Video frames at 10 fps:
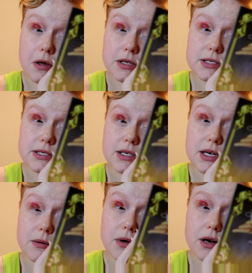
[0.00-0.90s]
has
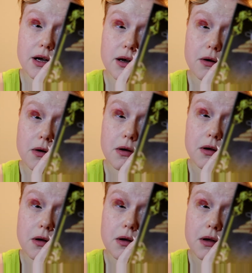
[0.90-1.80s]
seen it by now.
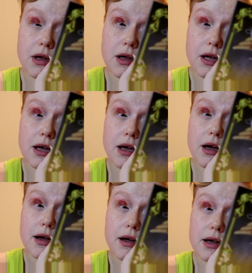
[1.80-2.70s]

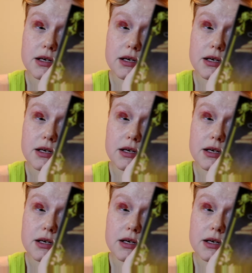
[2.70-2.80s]
I